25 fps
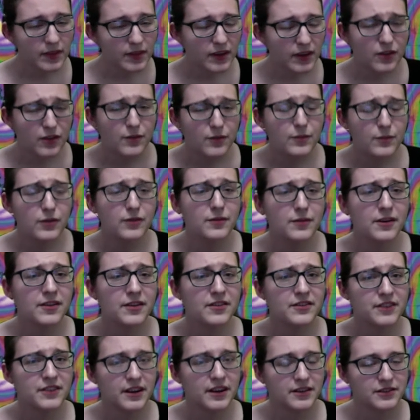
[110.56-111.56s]
The movement of the
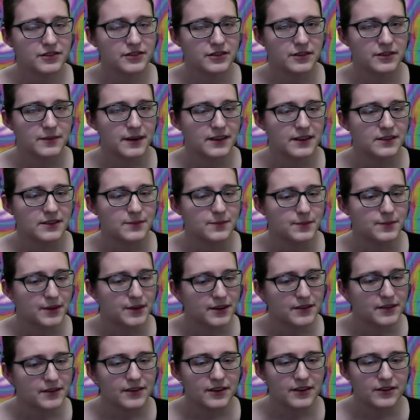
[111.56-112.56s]
jet stream has a big
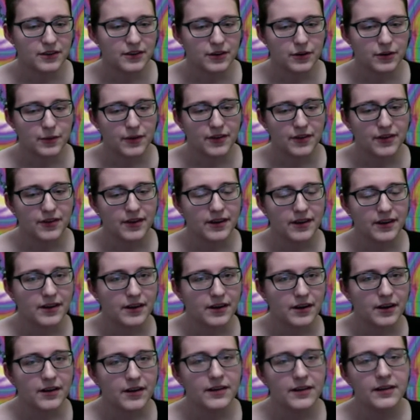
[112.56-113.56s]
effect on our weather
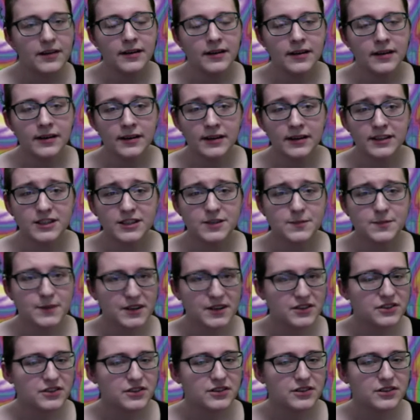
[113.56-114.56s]
here,
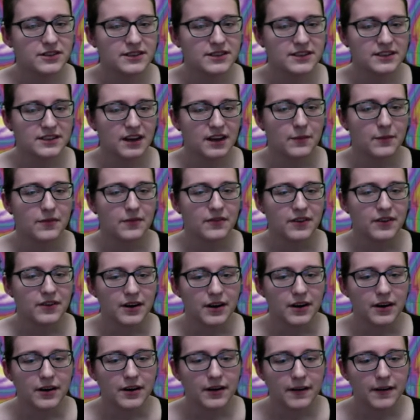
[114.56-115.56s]
especially during this time of
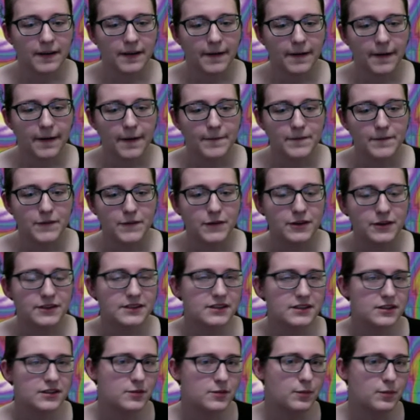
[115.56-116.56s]
year. Um, you can see
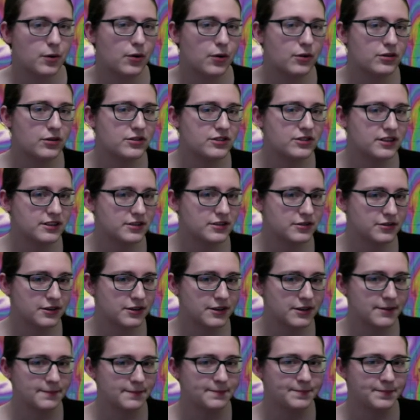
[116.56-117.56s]
that the polar jet
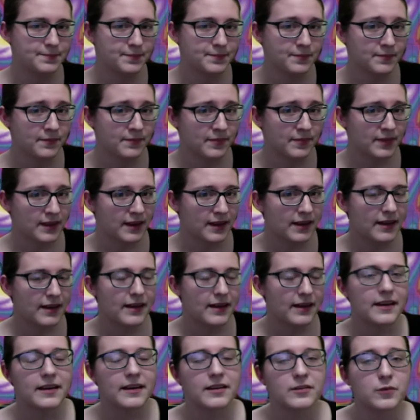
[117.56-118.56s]
stream
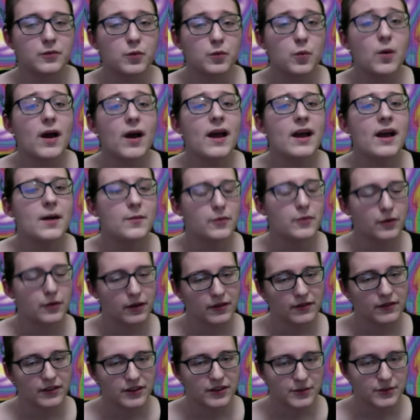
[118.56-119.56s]
is way up north
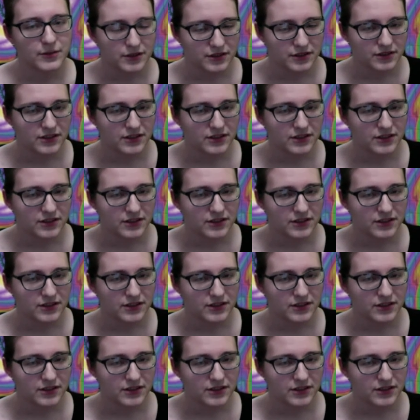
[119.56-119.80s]
of us, which is